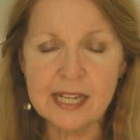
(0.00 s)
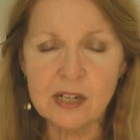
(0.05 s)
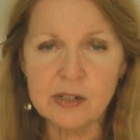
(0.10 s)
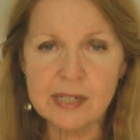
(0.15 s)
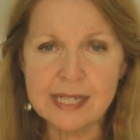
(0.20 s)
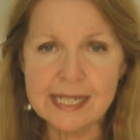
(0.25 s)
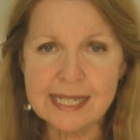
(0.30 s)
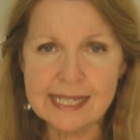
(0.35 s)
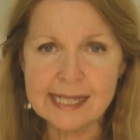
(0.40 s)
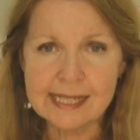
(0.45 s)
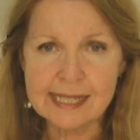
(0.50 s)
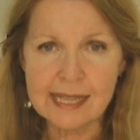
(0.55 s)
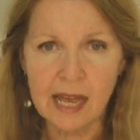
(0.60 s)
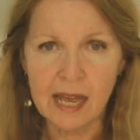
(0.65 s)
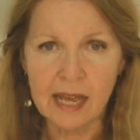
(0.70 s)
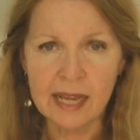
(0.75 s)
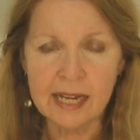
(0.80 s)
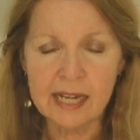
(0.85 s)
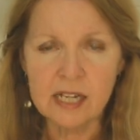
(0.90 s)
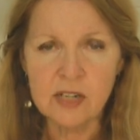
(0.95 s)
that are
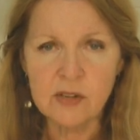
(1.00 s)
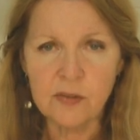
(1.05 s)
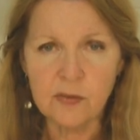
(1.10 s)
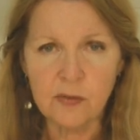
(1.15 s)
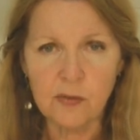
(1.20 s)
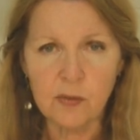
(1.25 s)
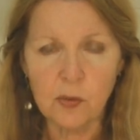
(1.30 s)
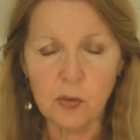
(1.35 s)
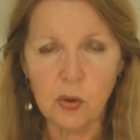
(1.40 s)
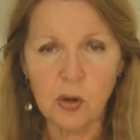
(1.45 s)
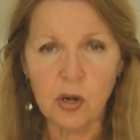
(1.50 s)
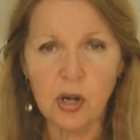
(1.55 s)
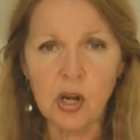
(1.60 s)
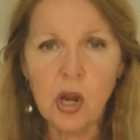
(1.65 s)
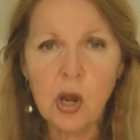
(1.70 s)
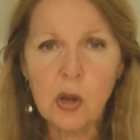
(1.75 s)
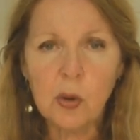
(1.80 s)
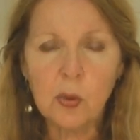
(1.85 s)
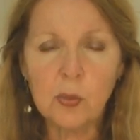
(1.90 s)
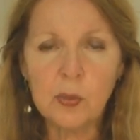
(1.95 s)
designed
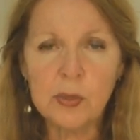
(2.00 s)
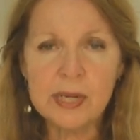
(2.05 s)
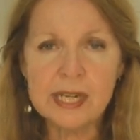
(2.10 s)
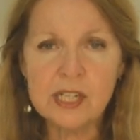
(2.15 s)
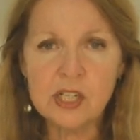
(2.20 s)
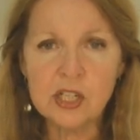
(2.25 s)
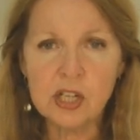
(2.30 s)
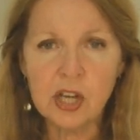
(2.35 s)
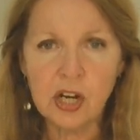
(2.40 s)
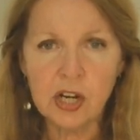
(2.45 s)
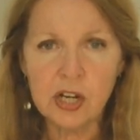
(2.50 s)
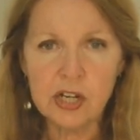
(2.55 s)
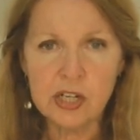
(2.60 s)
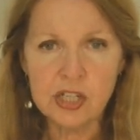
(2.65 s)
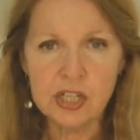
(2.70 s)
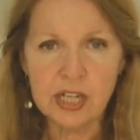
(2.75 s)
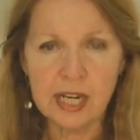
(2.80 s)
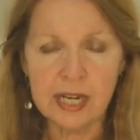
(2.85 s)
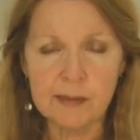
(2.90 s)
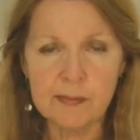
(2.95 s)
for
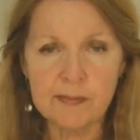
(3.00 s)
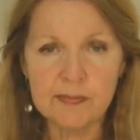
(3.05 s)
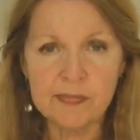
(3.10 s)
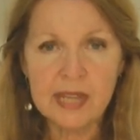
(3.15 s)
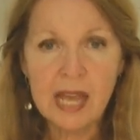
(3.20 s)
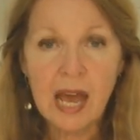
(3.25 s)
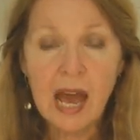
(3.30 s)
recharging.